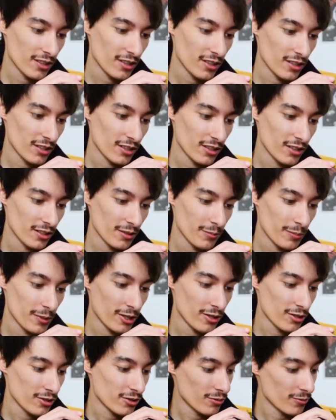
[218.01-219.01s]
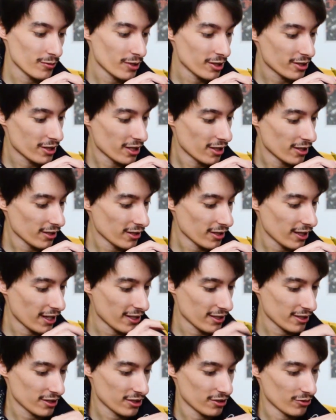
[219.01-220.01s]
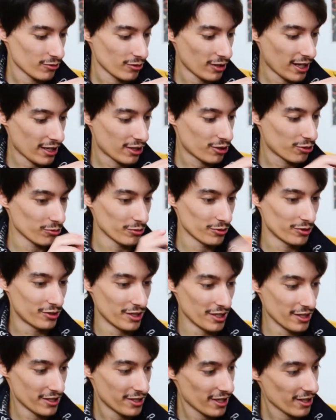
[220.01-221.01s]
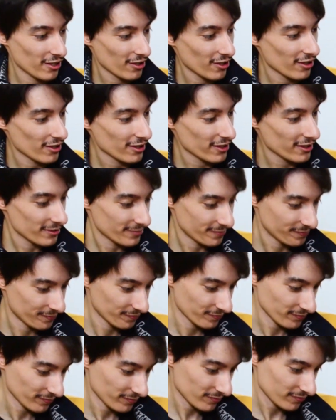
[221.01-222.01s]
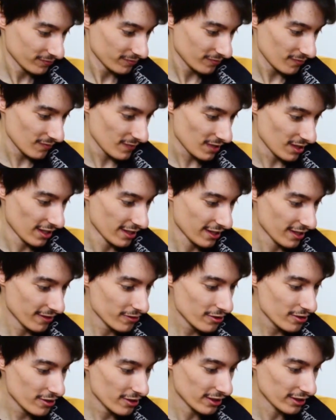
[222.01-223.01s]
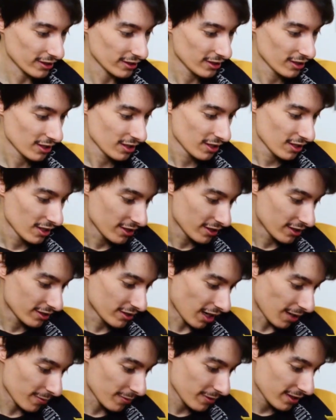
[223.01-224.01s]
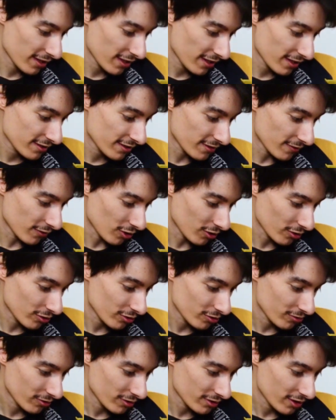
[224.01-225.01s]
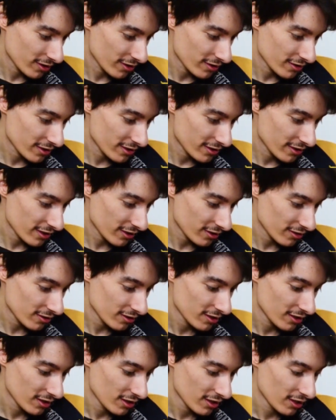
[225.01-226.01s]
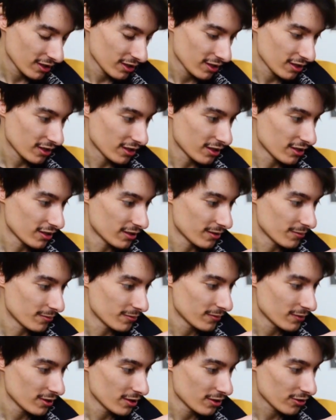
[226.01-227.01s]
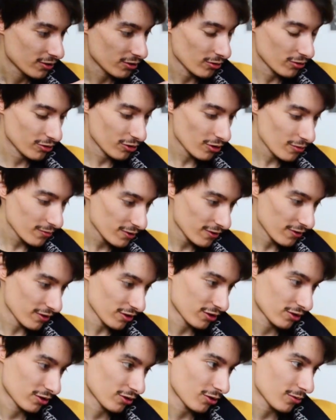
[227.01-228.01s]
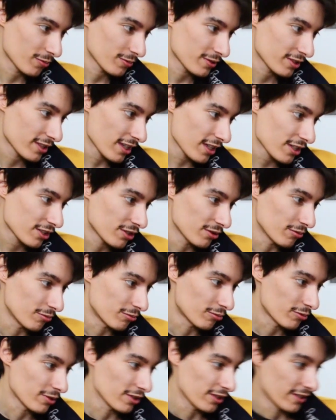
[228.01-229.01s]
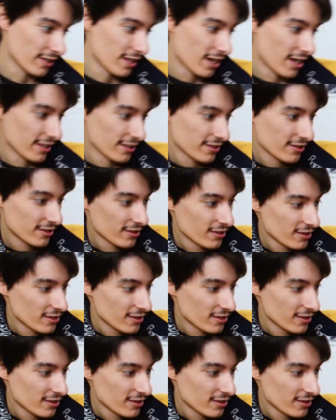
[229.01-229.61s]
appearance to them. The tongue has actual detail on it and everything. The top of the heads have also a ton of detail. So in terms of the sculpt, it's actually really nice.